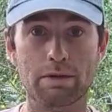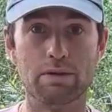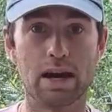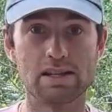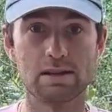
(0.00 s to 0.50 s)
If
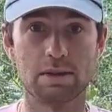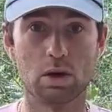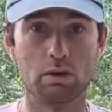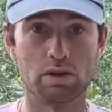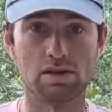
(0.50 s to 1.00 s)
you've got
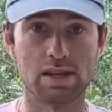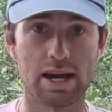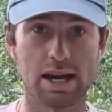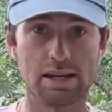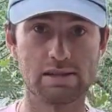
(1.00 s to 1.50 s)
something
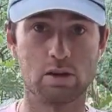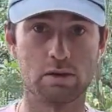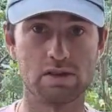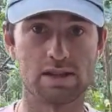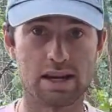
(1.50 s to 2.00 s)
oversized, an
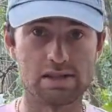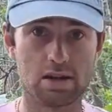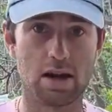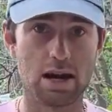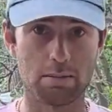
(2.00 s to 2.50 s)

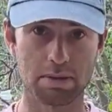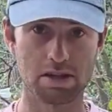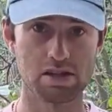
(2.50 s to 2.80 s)
oversized top,